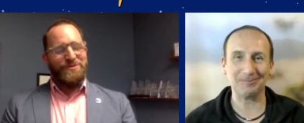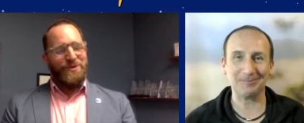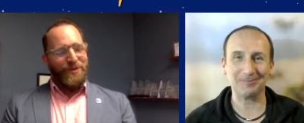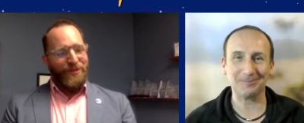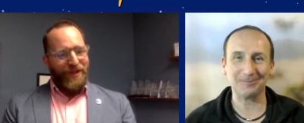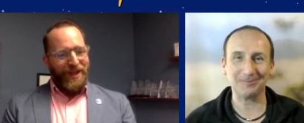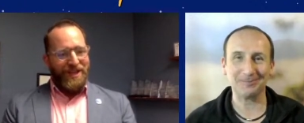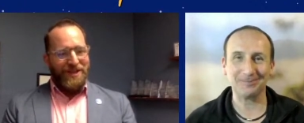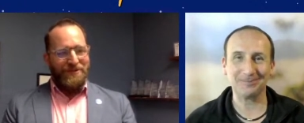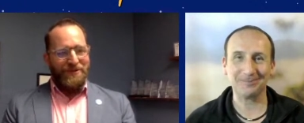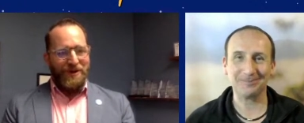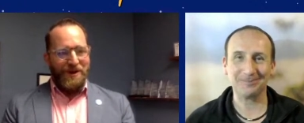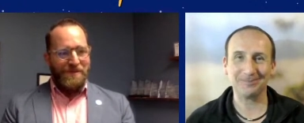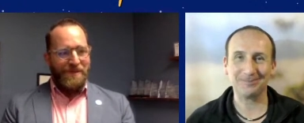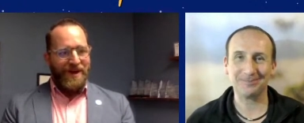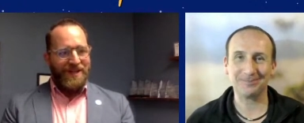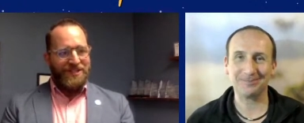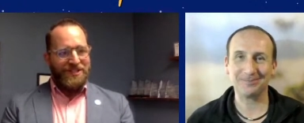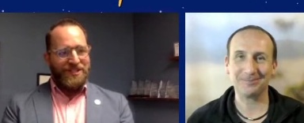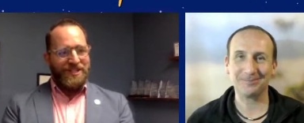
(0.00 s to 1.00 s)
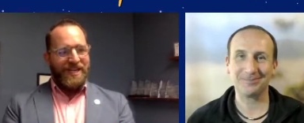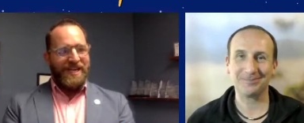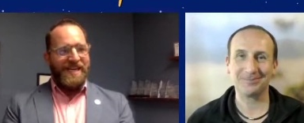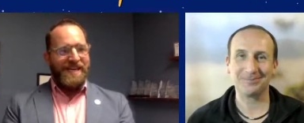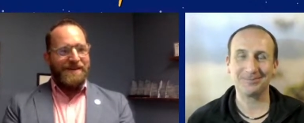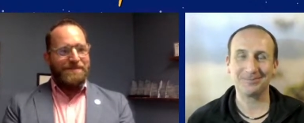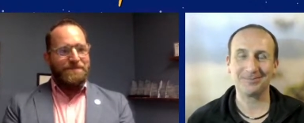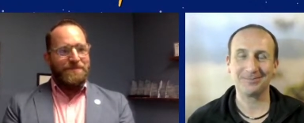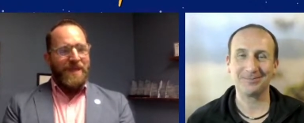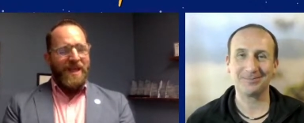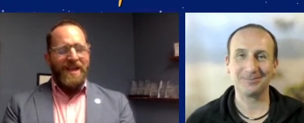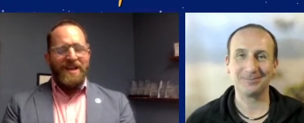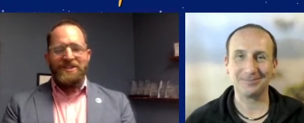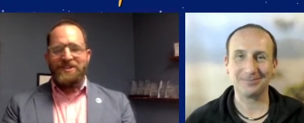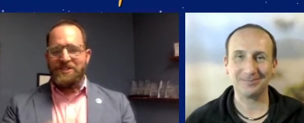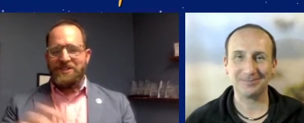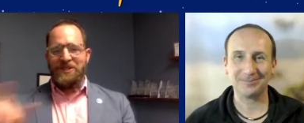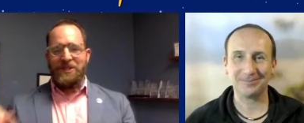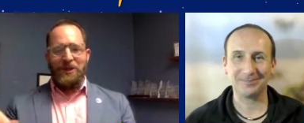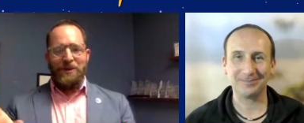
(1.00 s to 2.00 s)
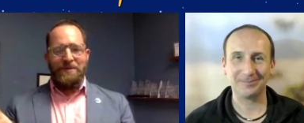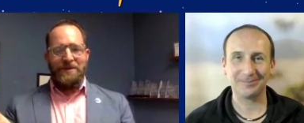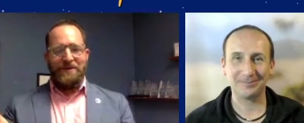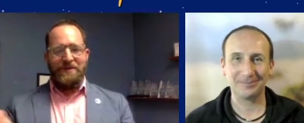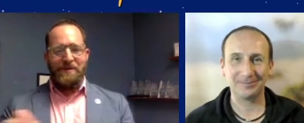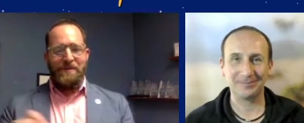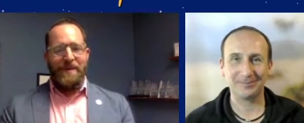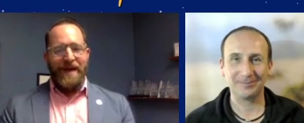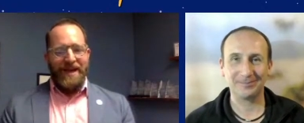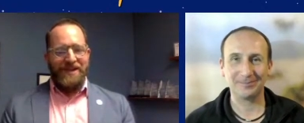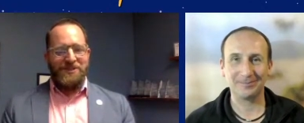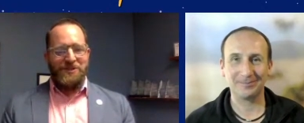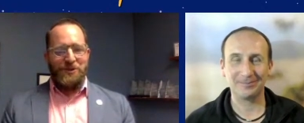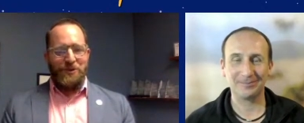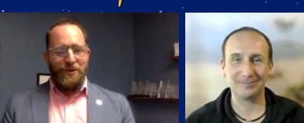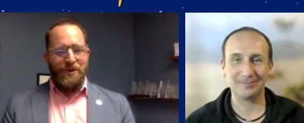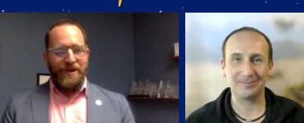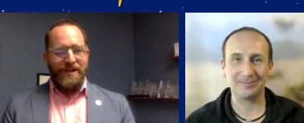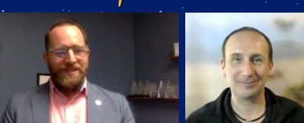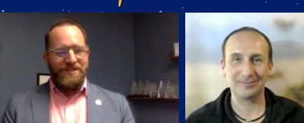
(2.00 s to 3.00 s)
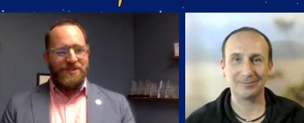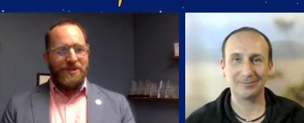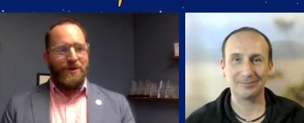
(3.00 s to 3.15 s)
Speaker 1: Well, thank you very much. Um, just a little bit of a backstory.